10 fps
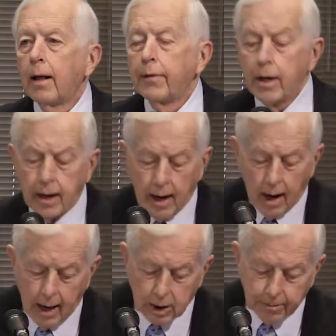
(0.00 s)
The Indiana
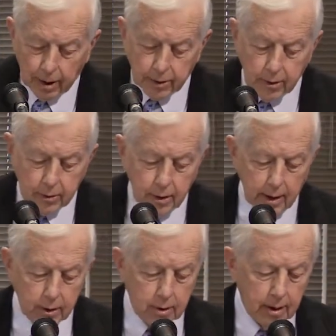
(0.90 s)
Hospital
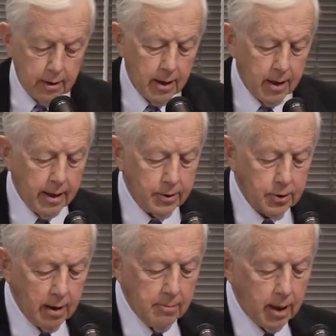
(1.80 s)
Association and the Indiana
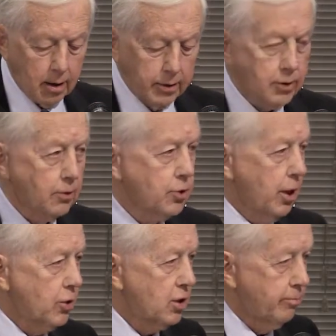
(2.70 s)
State Medical
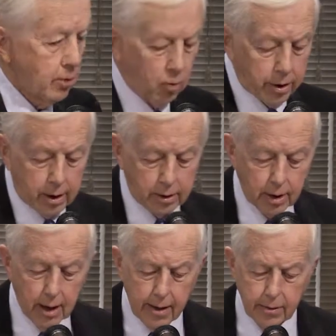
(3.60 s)
Association have been working
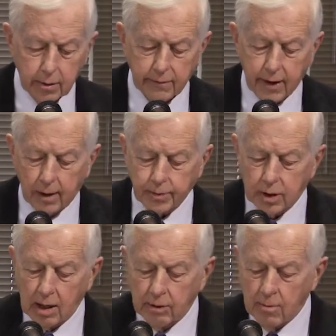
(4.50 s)
together to develop
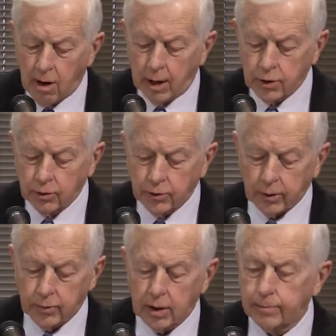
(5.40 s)
CME modules
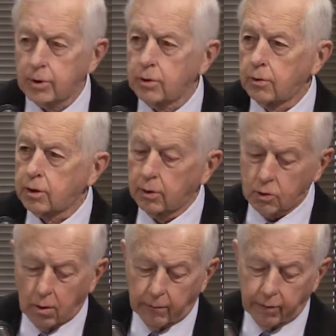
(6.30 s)
on substance use
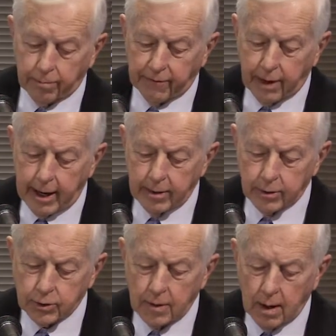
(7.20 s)
disorder for
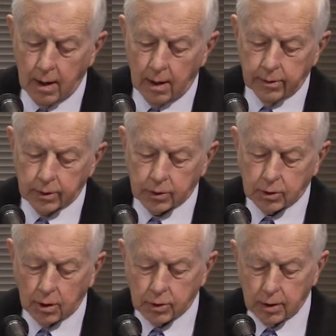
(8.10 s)
providers. Those
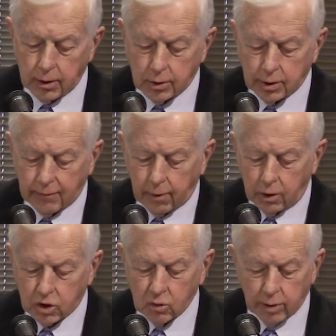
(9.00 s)
associations have
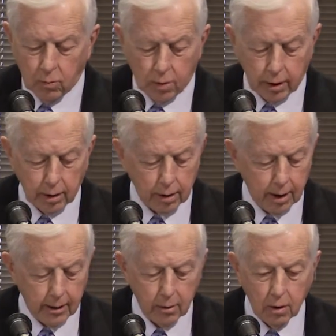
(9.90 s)
also been working
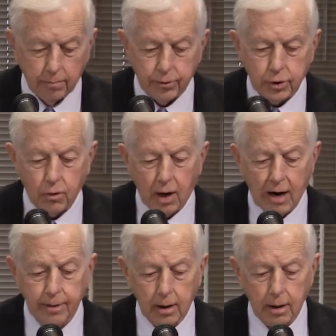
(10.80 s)
together on
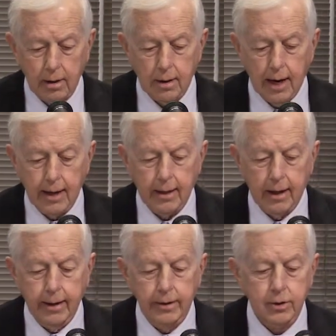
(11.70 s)
prescribing
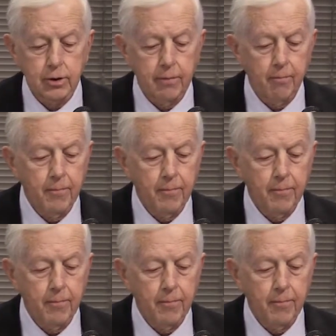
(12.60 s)
guidelines.